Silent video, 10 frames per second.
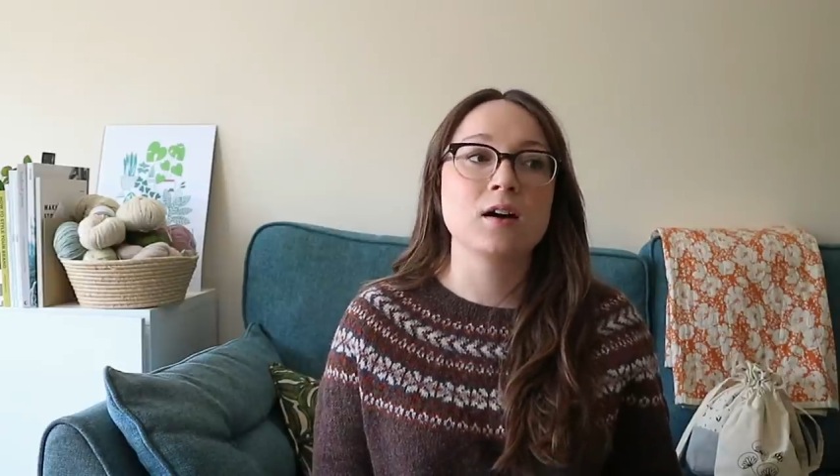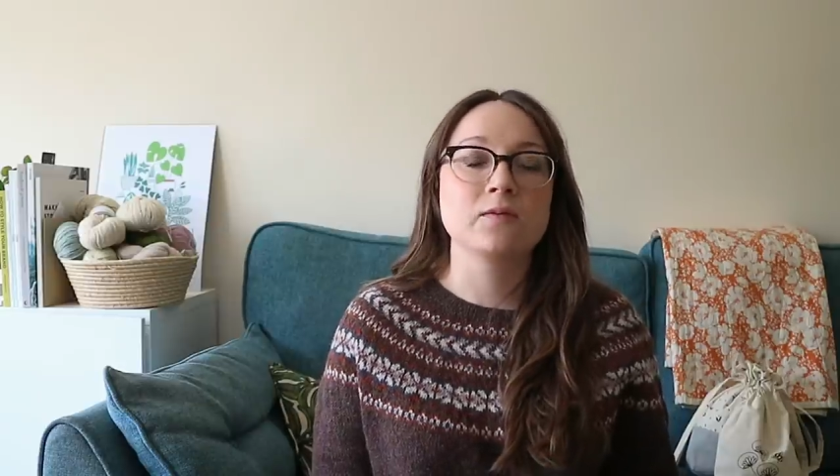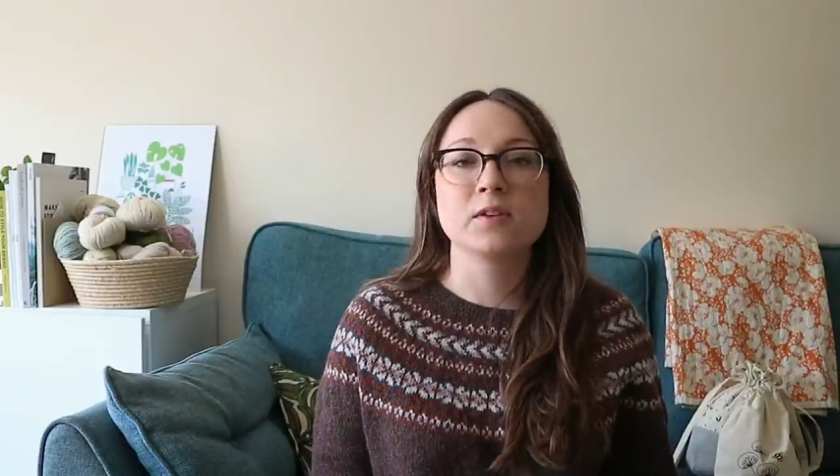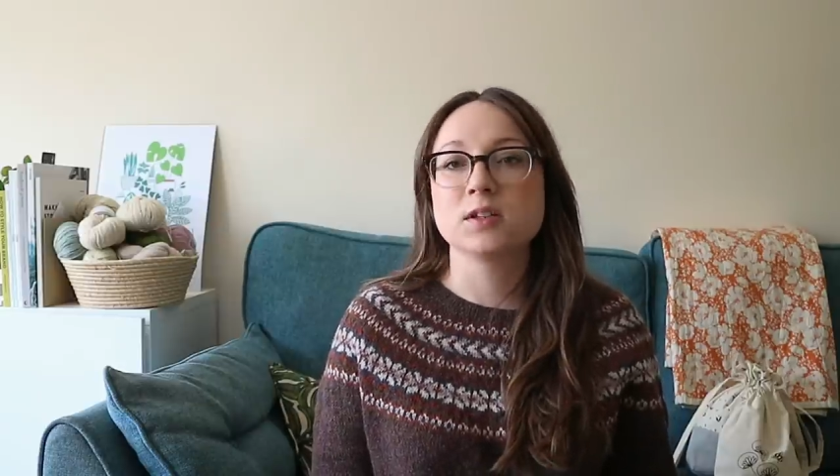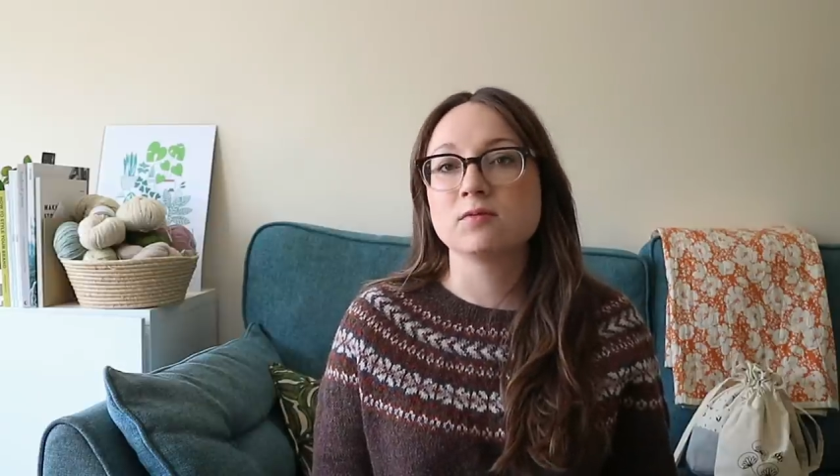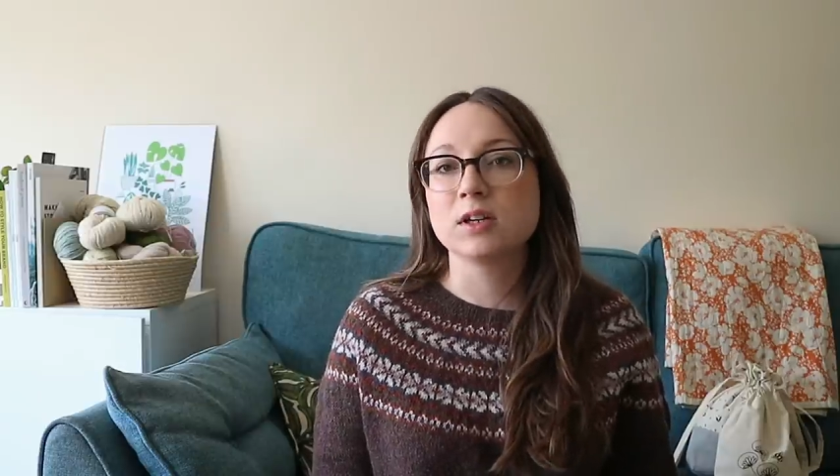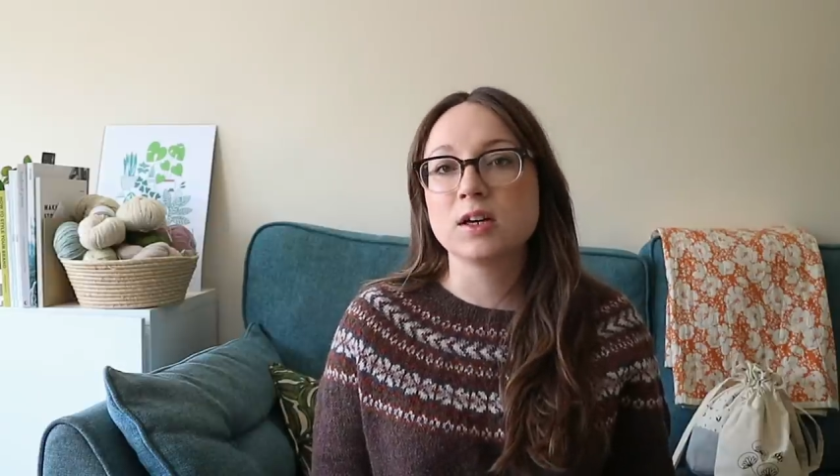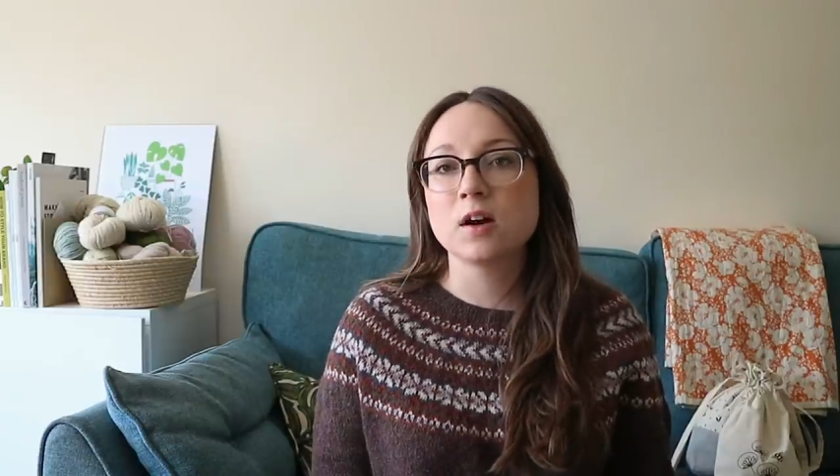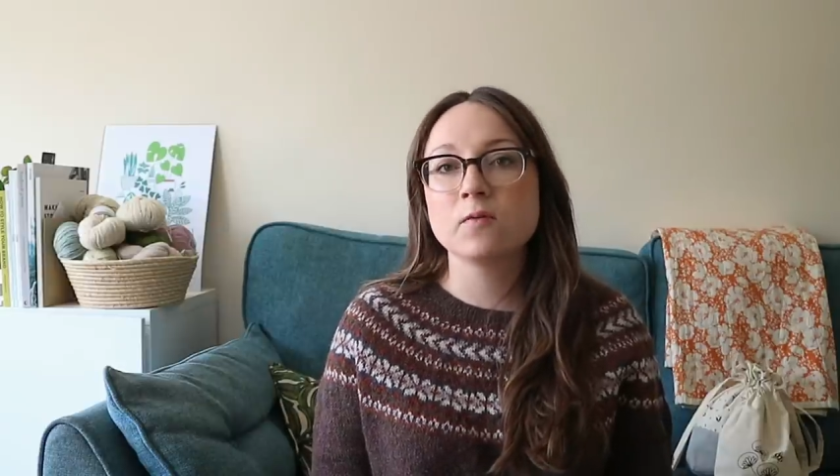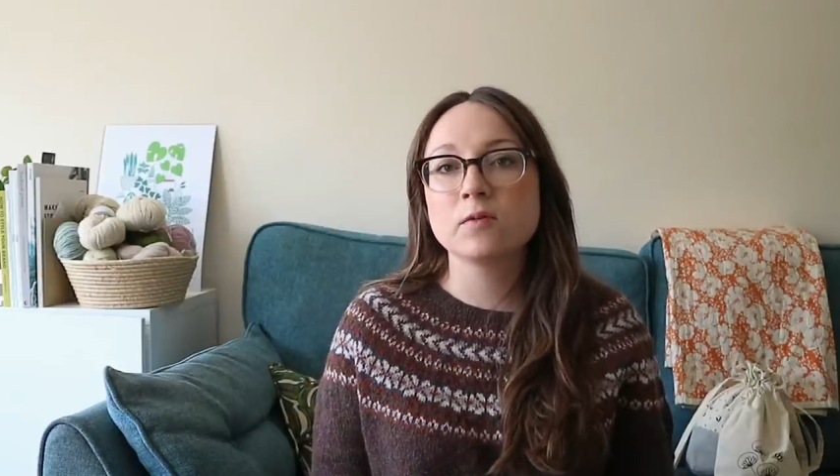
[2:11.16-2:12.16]
I find it really
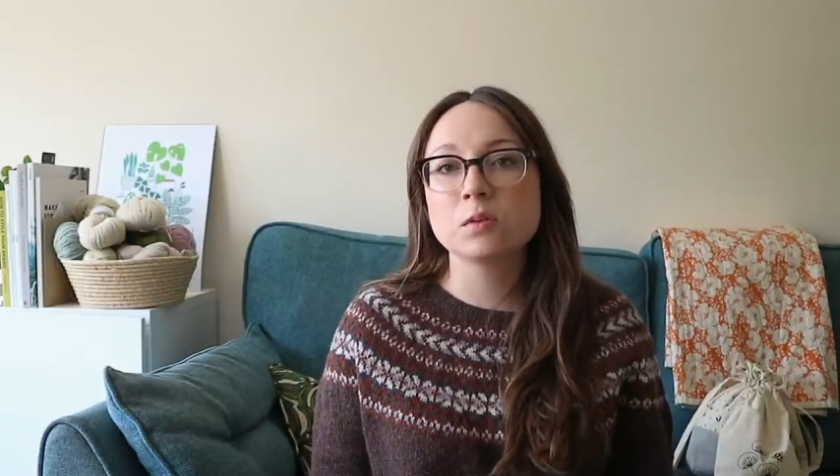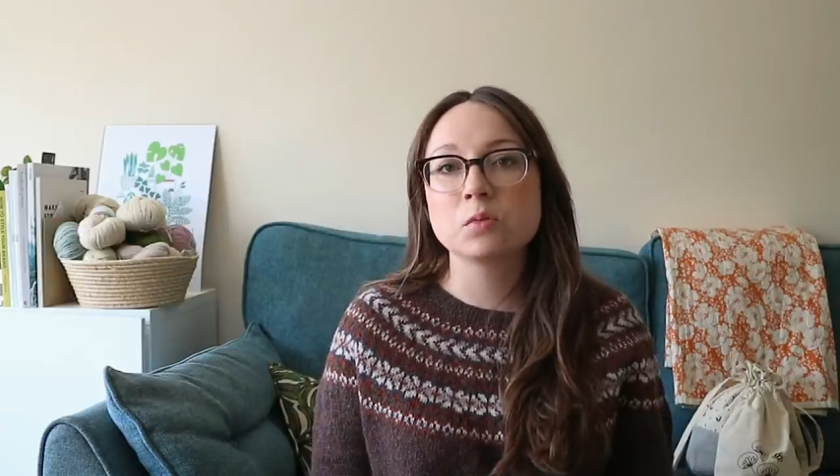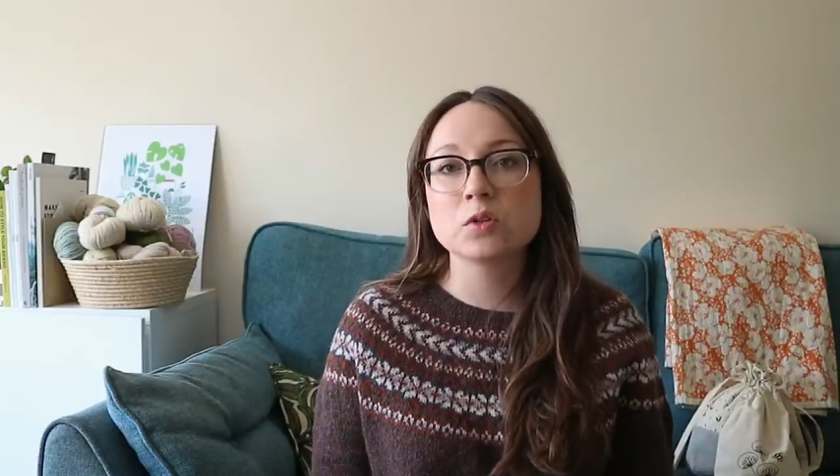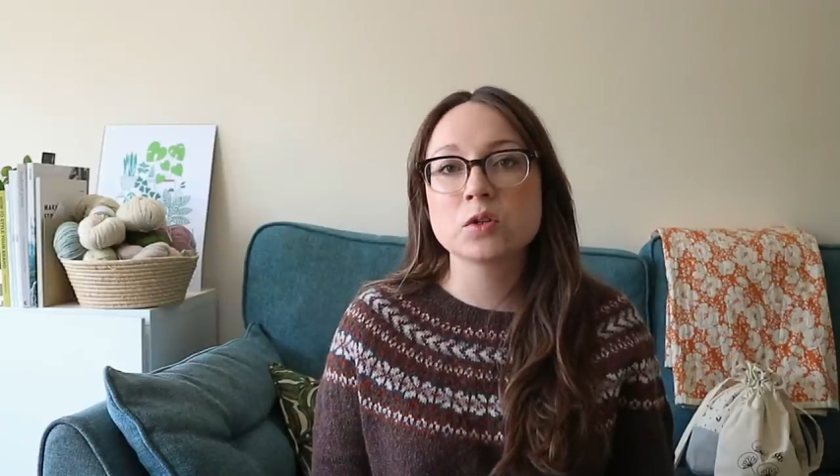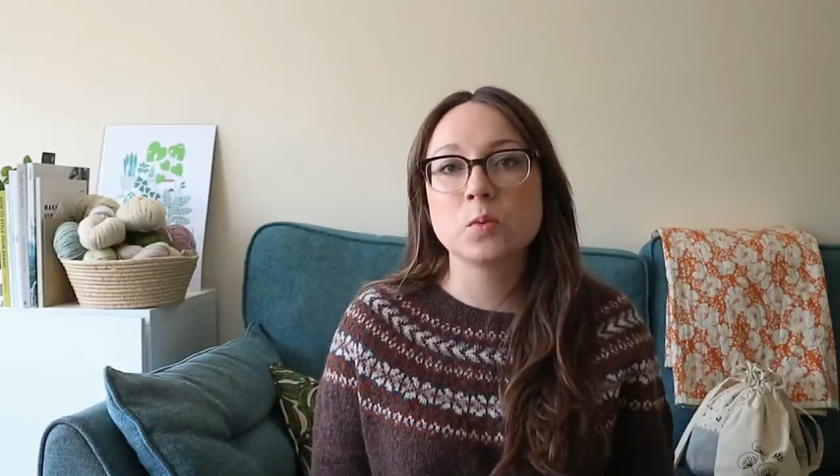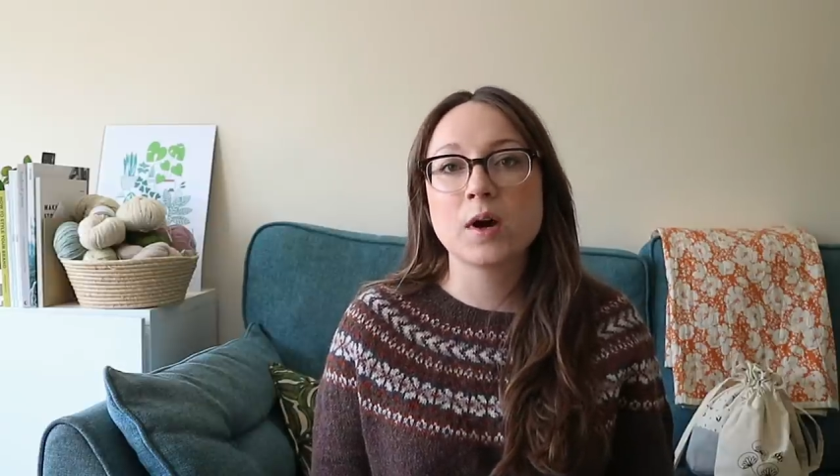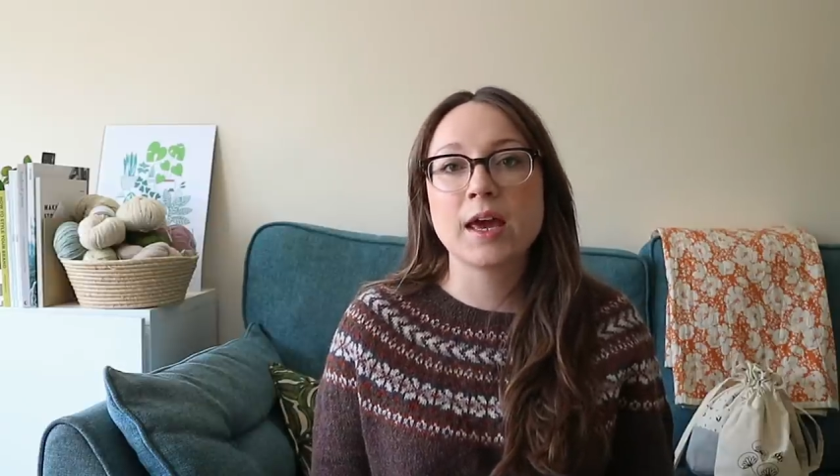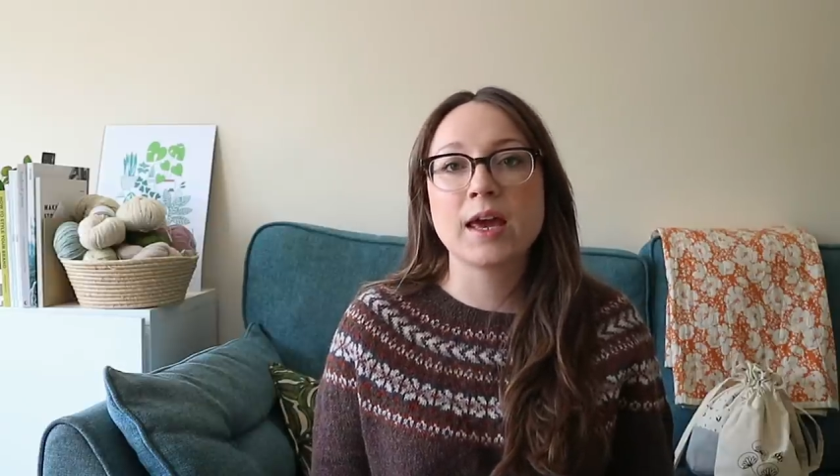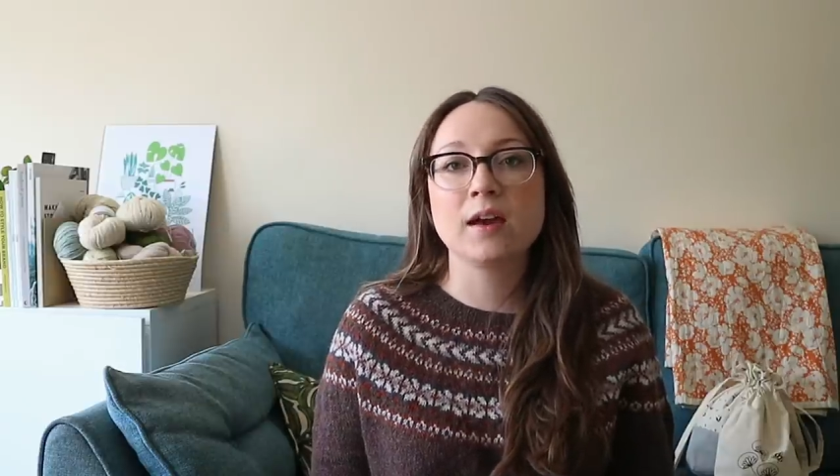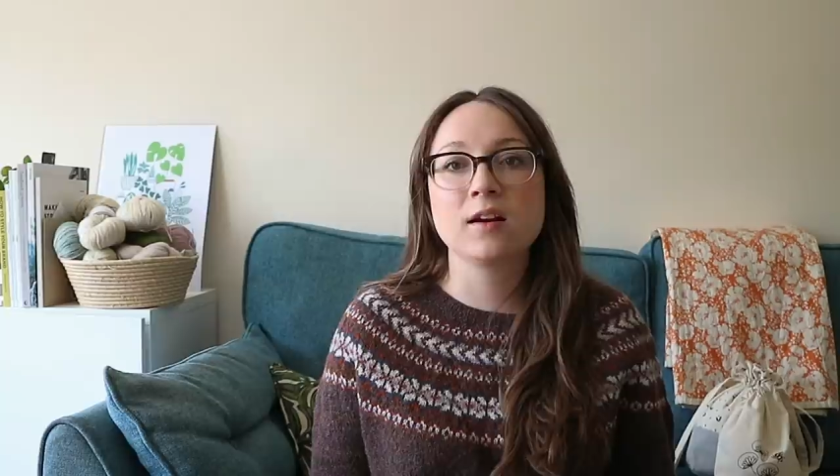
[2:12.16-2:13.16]
comfortable to wear.